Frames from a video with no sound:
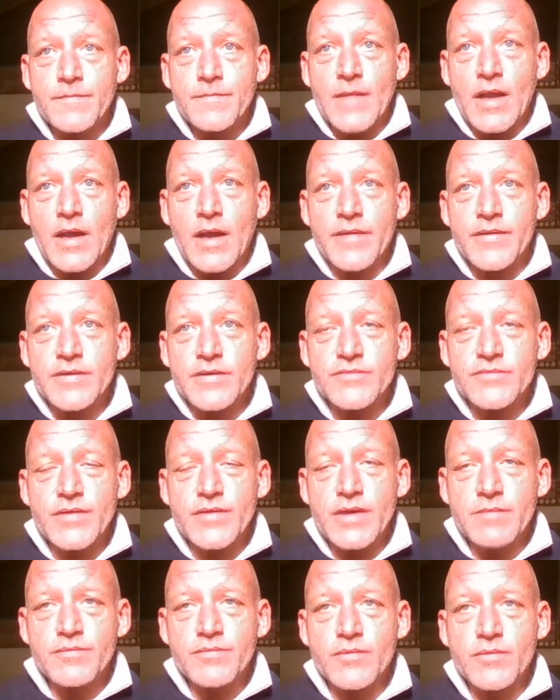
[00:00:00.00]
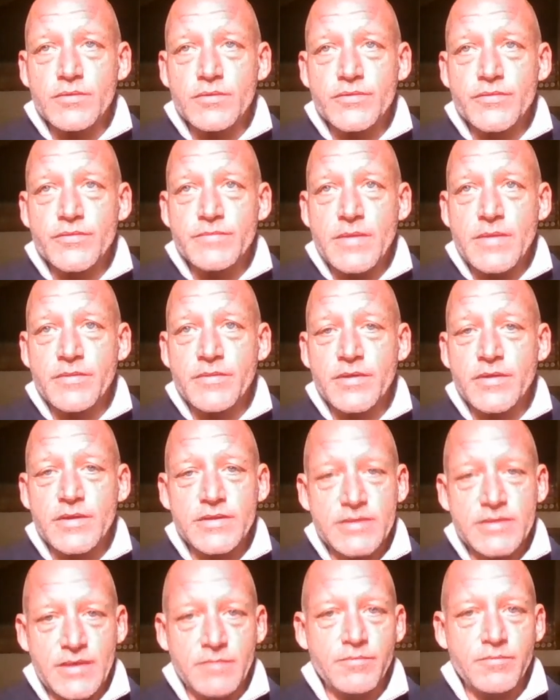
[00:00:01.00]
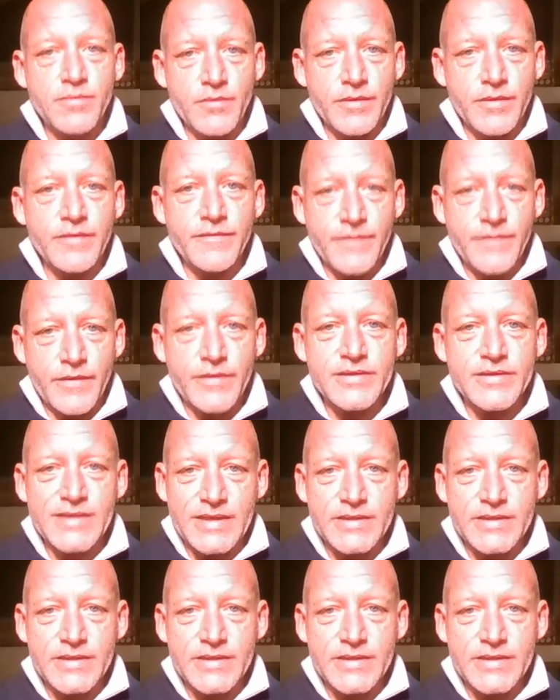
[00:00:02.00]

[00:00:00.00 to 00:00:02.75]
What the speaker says: I think it's really important to remember that at some point the virus